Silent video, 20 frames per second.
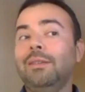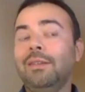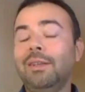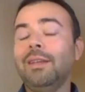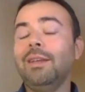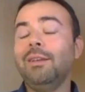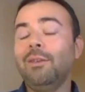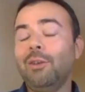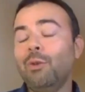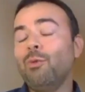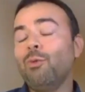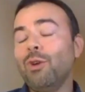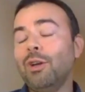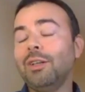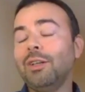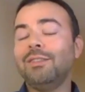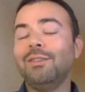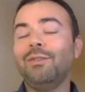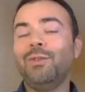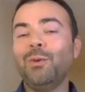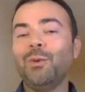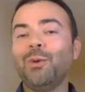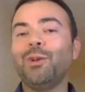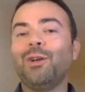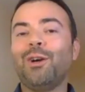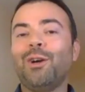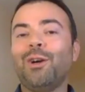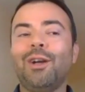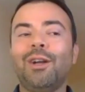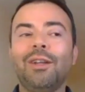It works if you
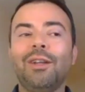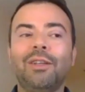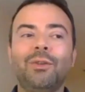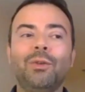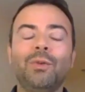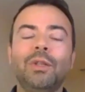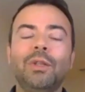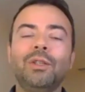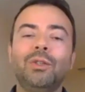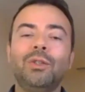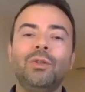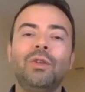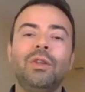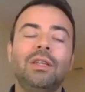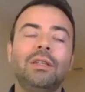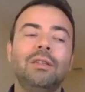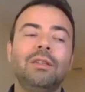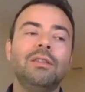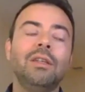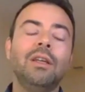work hard and you really do things,